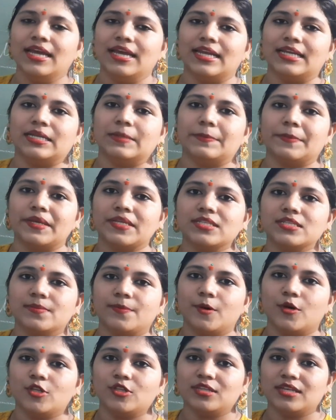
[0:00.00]
It depends
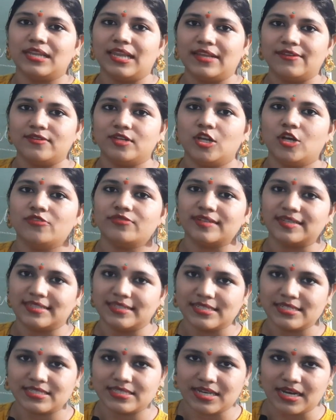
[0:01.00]
upon the level of
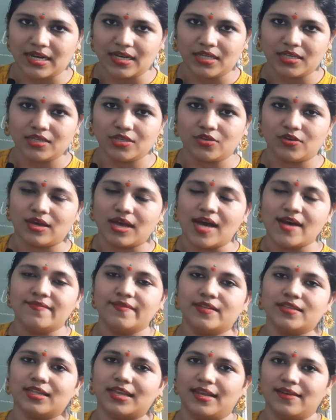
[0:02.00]
understanding you have
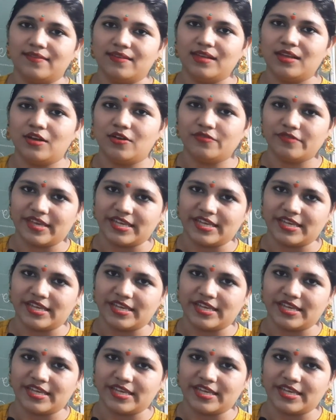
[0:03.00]
and the level of